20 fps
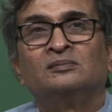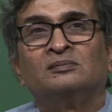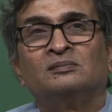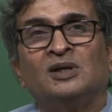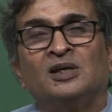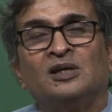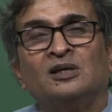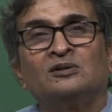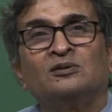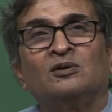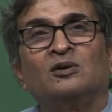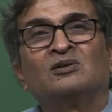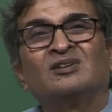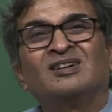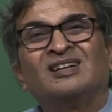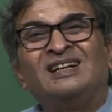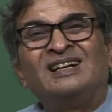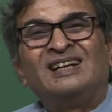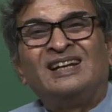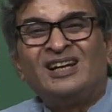but does not
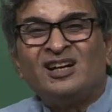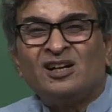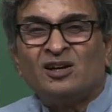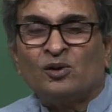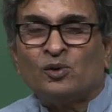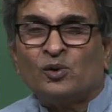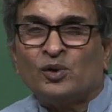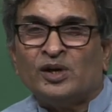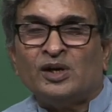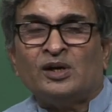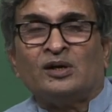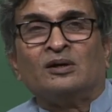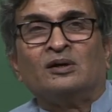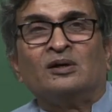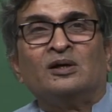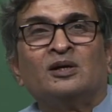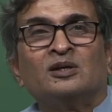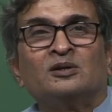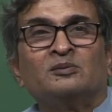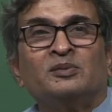contain chlorine,
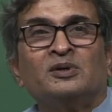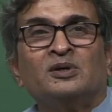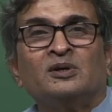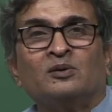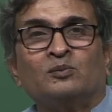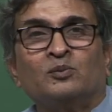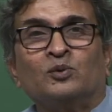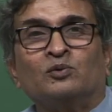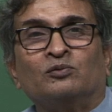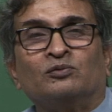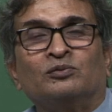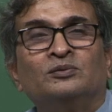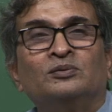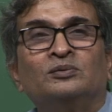it has been removed,